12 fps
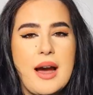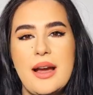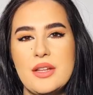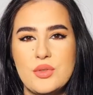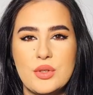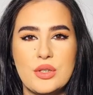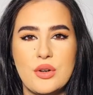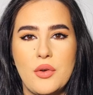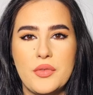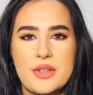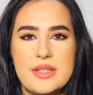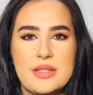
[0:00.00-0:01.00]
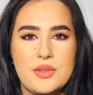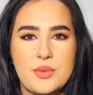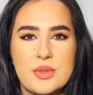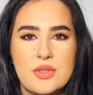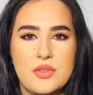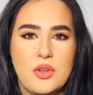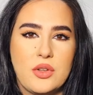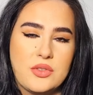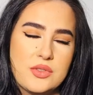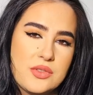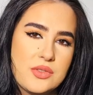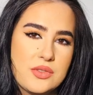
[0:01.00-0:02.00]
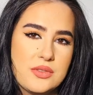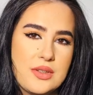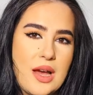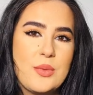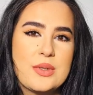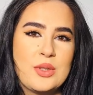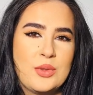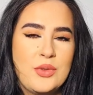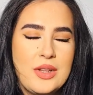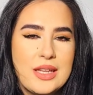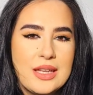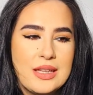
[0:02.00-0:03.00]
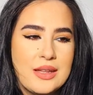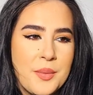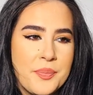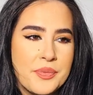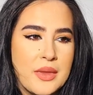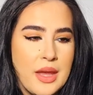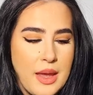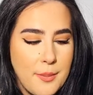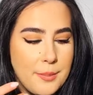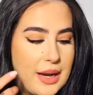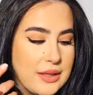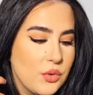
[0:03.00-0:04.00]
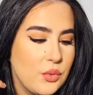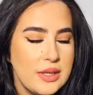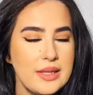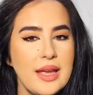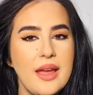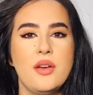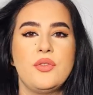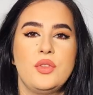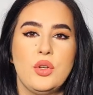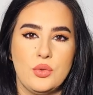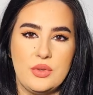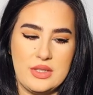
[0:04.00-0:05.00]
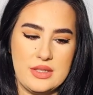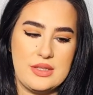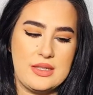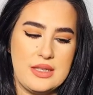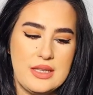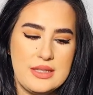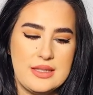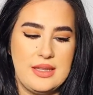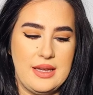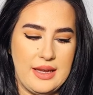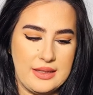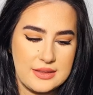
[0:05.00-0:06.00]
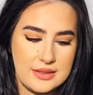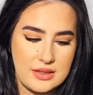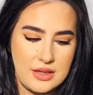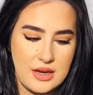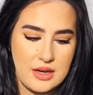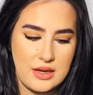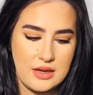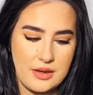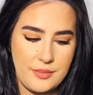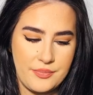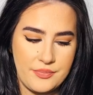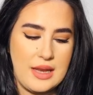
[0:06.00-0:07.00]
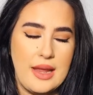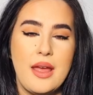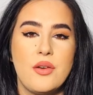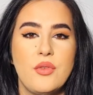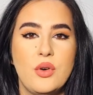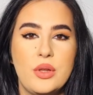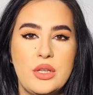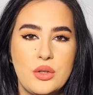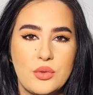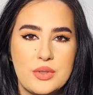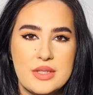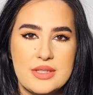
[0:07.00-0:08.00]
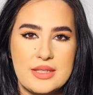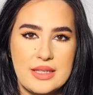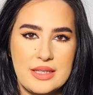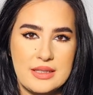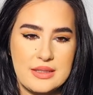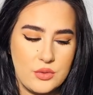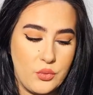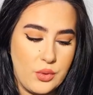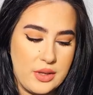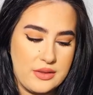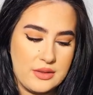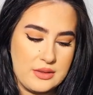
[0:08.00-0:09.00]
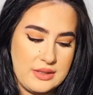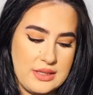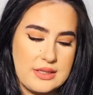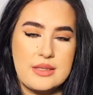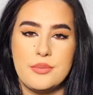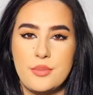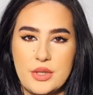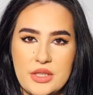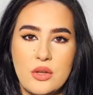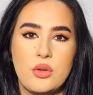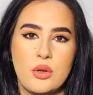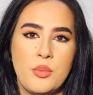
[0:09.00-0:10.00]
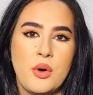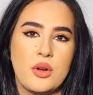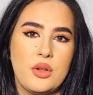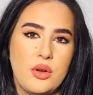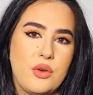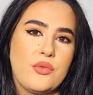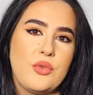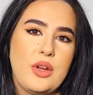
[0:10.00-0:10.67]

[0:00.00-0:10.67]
I took it off because it was not I was not feeling it but what I have noticed is that, um, and I have only noticed it with this particular bottle of